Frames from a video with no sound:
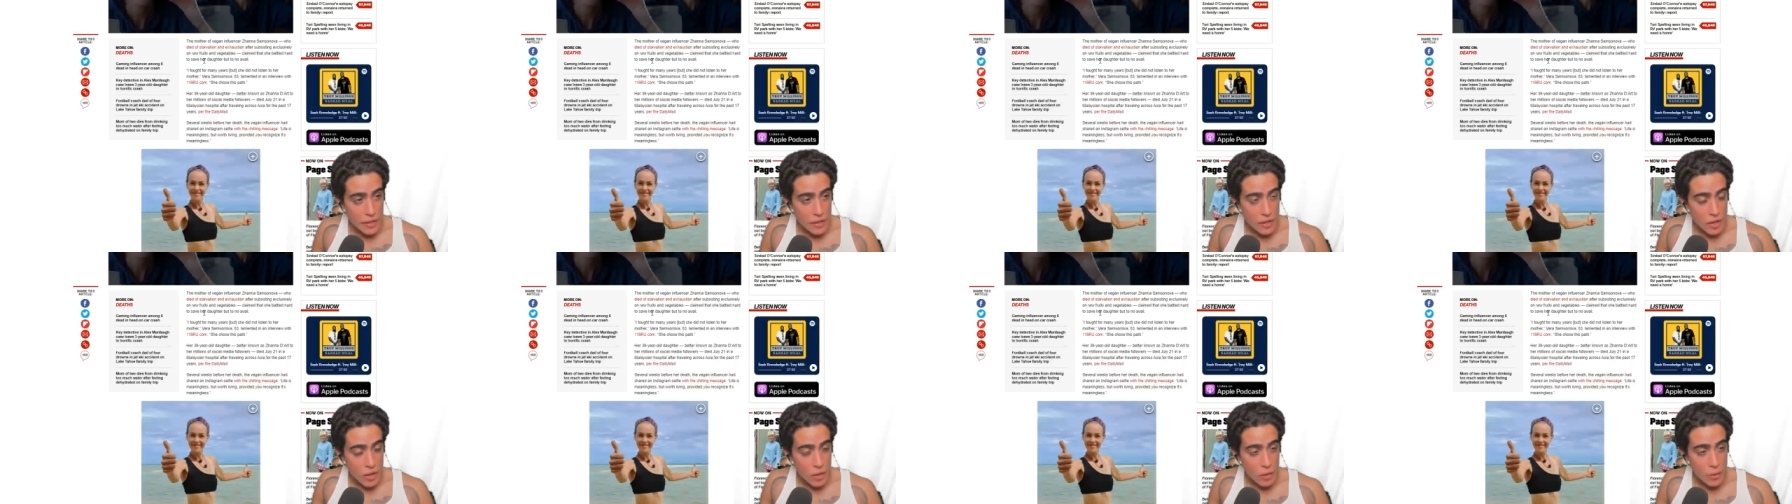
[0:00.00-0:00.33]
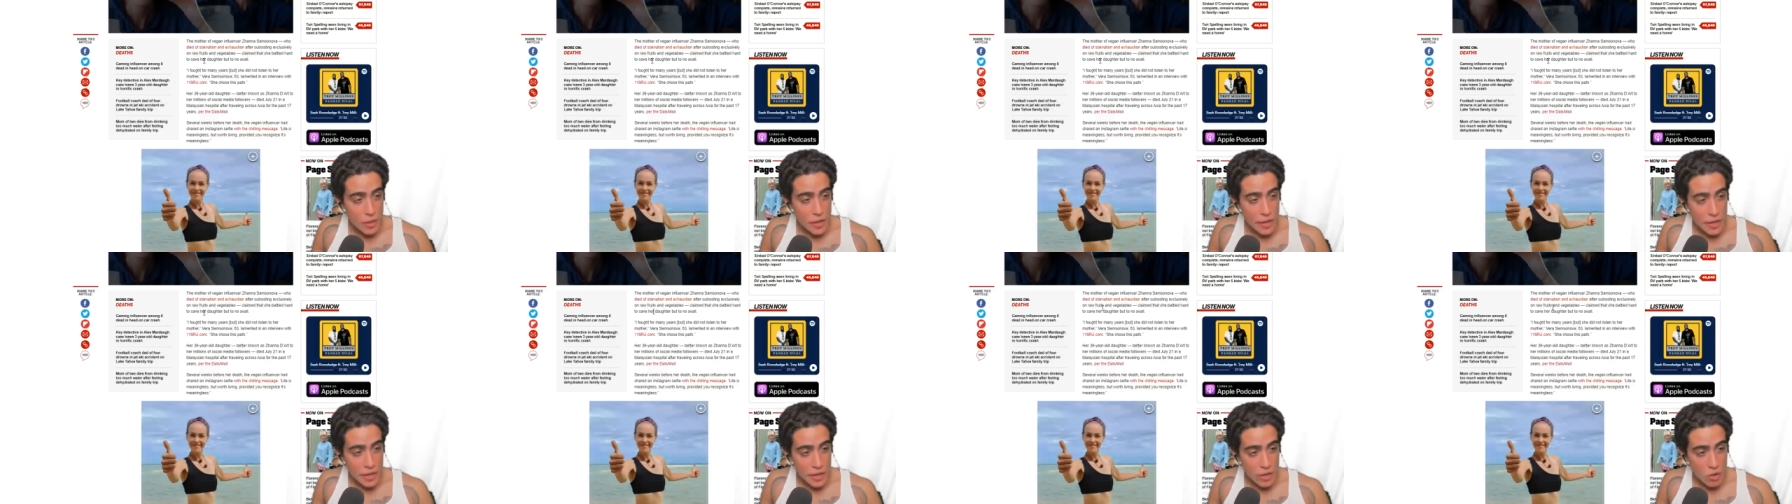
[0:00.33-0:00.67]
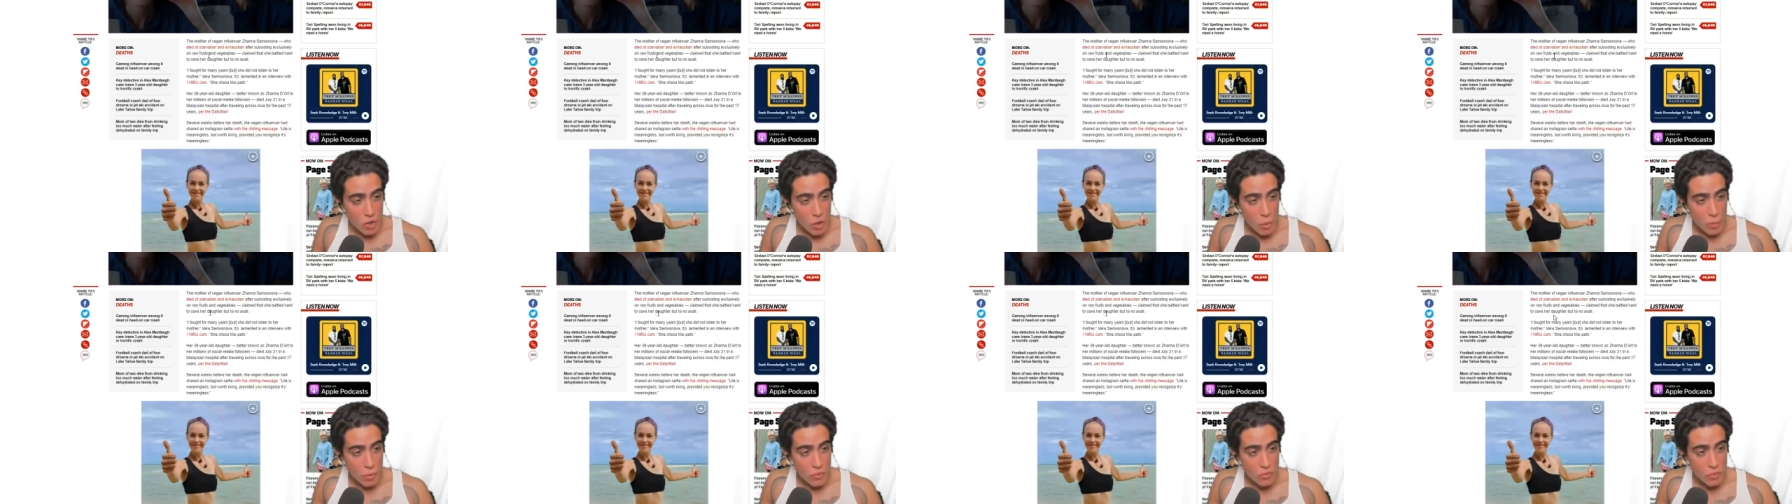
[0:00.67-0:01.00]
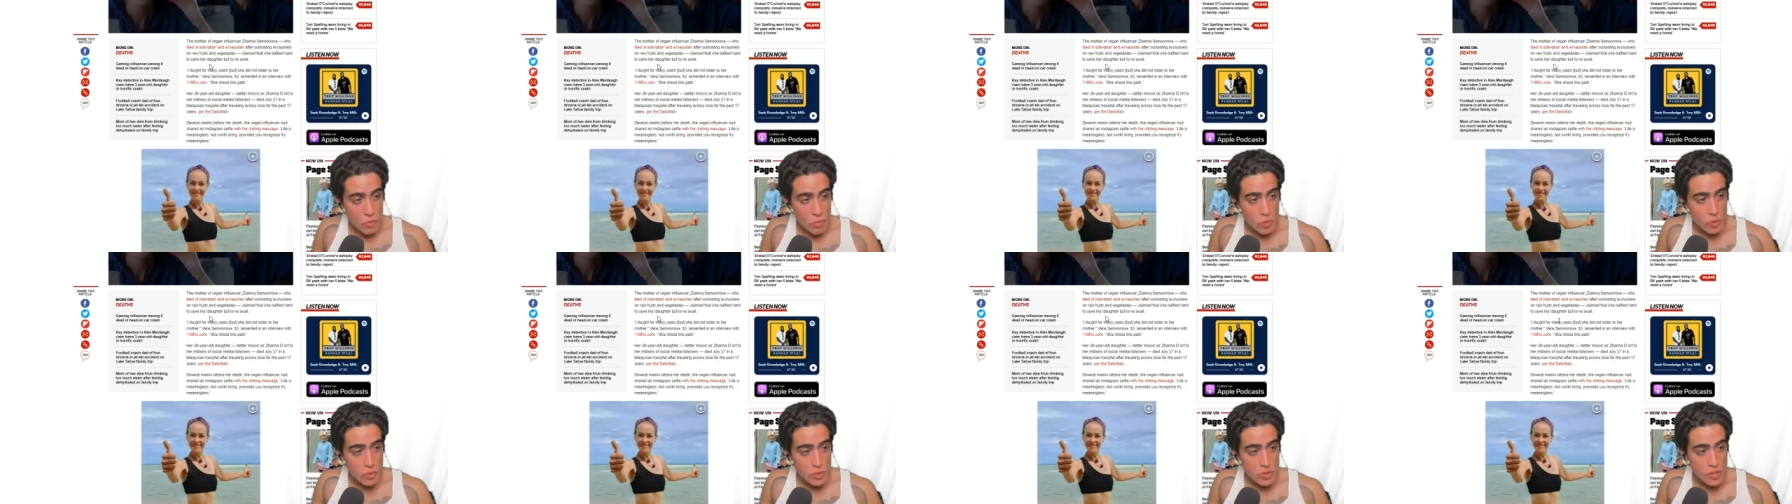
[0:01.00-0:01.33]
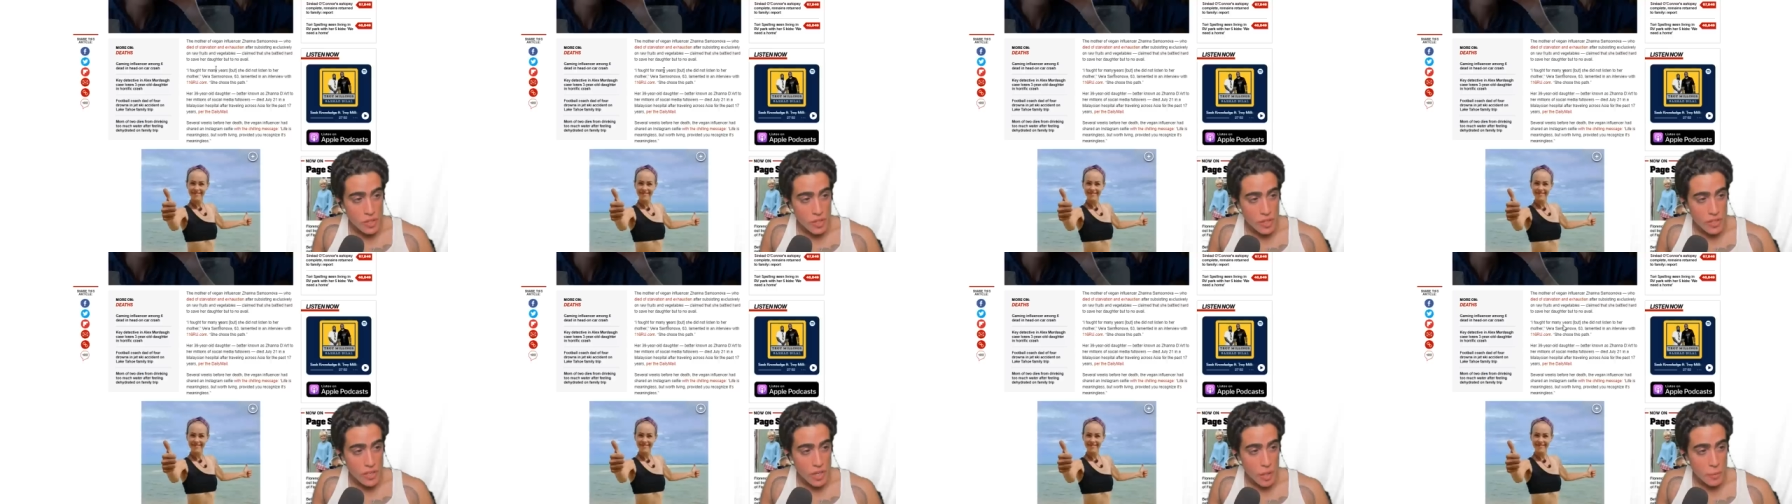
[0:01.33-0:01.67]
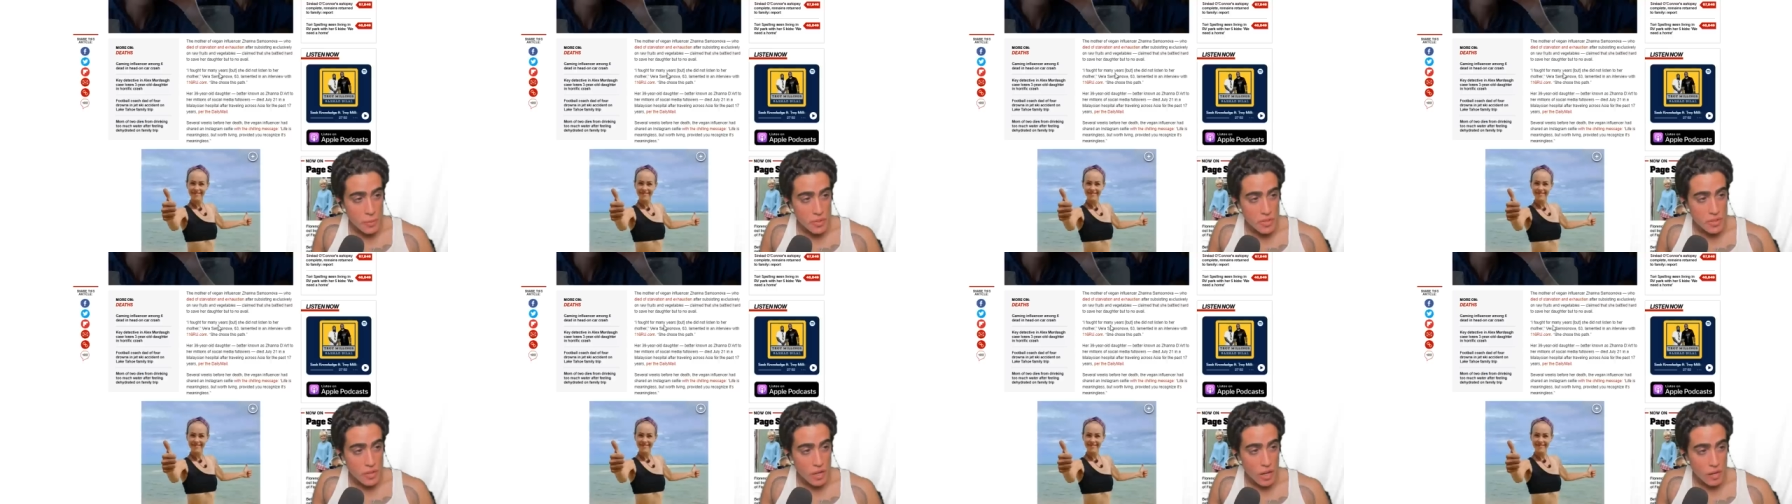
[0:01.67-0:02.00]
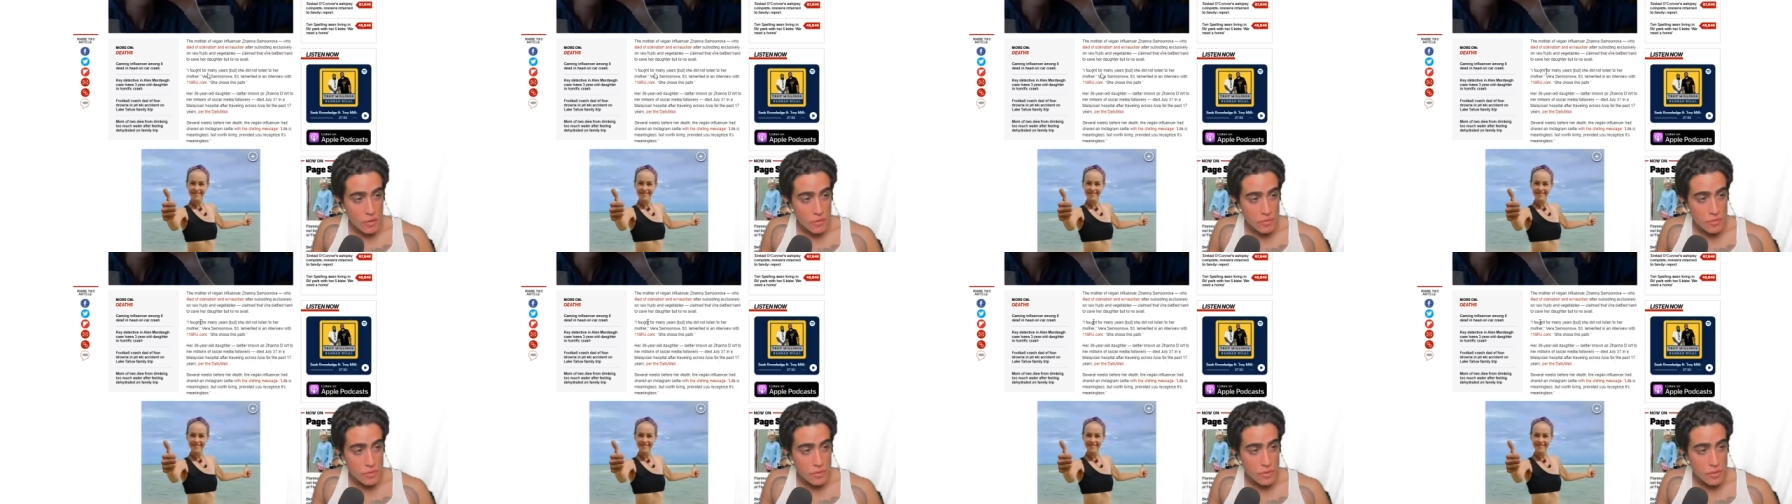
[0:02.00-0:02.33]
you know, eating normal foods and that type of stuff.